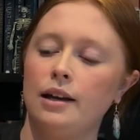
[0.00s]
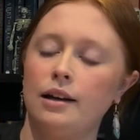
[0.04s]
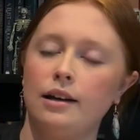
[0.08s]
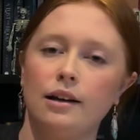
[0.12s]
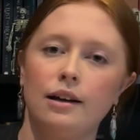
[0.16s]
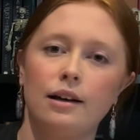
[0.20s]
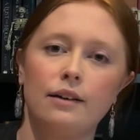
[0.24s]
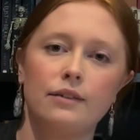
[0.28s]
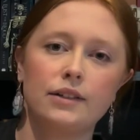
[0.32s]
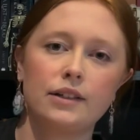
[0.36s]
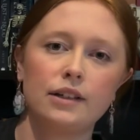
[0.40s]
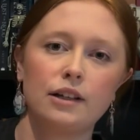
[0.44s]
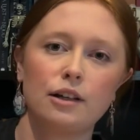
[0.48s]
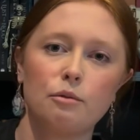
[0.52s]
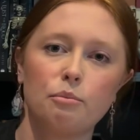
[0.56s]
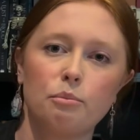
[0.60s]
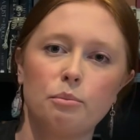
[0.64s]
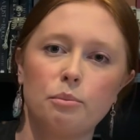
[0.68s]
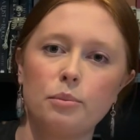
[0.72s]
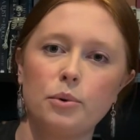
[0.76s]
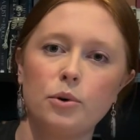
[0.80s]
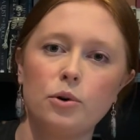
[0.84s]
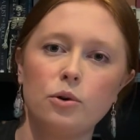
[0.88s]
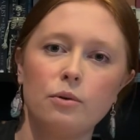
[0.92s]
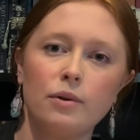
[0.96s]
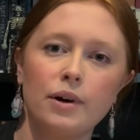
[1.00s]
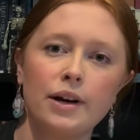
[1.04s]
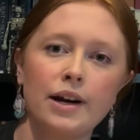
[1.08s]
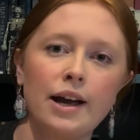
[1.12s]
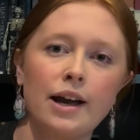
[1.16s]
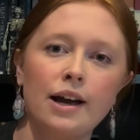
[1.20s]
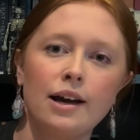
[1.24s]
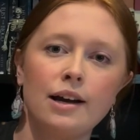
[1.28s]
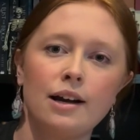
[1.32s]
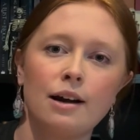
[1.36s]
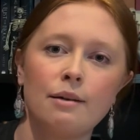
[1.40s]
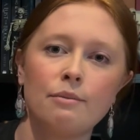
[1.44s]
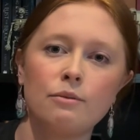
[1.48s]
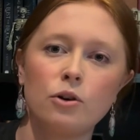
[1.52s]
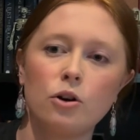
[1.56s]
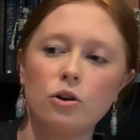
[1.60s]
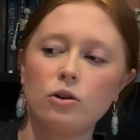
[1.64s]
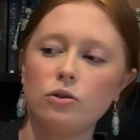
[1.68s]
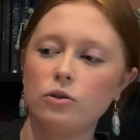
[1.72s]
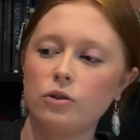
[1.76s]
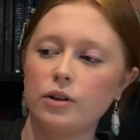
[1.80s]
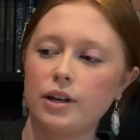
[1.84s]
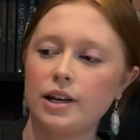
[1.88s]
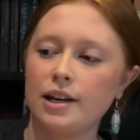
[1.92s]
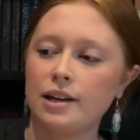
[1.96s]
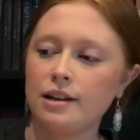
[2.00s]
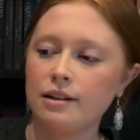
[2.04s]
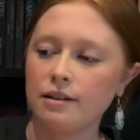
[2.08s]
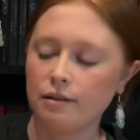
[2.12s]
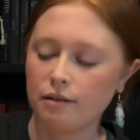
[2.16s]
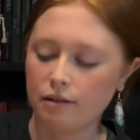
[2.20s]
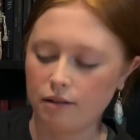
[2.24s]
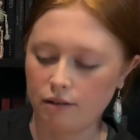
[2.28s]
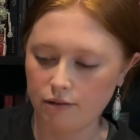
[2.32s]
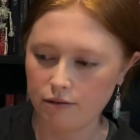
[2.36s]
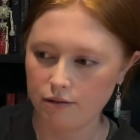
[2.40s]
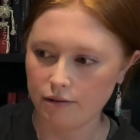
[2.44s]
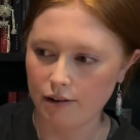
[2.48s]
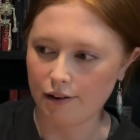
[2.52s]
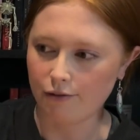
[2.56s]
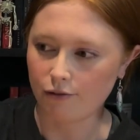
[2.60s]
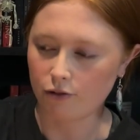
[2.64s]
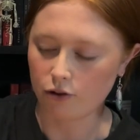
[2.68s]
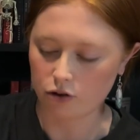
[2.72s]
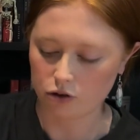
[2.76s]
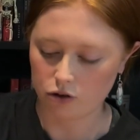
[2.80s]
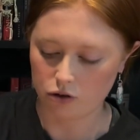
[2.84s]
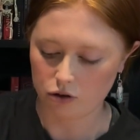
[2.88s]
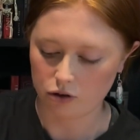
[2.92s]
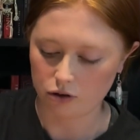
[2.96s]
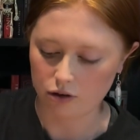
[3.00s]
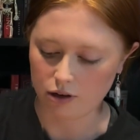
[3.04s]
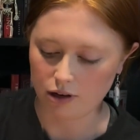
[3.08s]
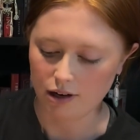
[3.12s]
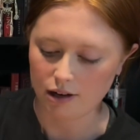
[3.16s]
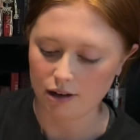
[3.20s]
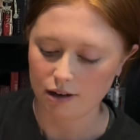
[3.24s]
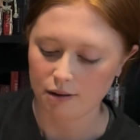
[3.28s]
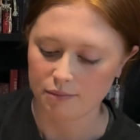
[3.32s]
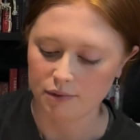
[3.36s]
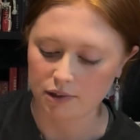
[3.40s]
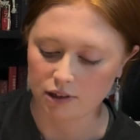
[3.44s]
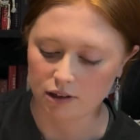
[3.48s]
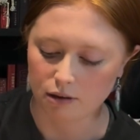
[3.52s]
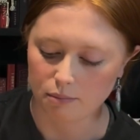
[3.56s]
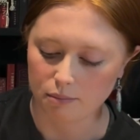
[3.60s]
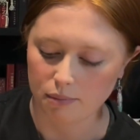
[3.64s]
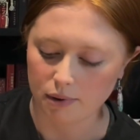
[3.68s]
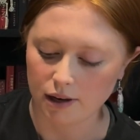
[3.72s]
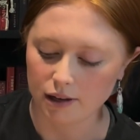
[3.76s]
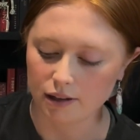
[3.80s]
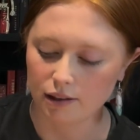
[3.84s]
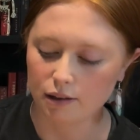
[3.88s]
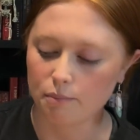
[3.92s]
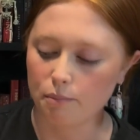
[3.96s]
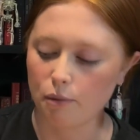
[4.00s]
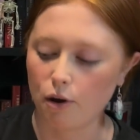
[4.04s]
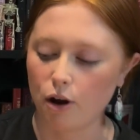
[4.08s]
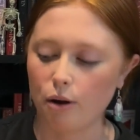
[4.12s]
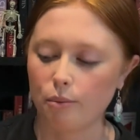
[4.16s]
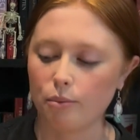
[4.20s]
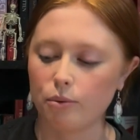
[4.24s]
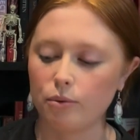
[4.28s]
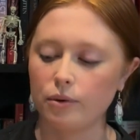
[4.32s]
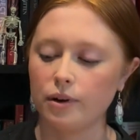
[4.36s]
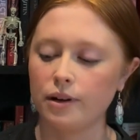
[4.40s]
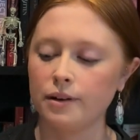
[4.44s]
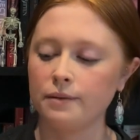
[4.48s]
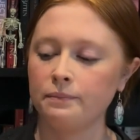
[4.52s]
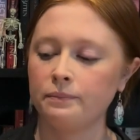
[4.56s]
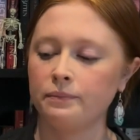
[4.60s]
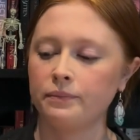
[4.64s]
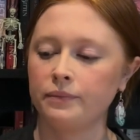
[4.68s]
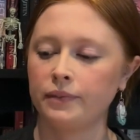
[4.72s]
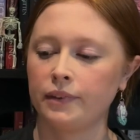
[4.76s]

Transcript: I'm just going to pull one out. I'm not looking. Oh, I've got 2 here. I'm just going to pick the purple one.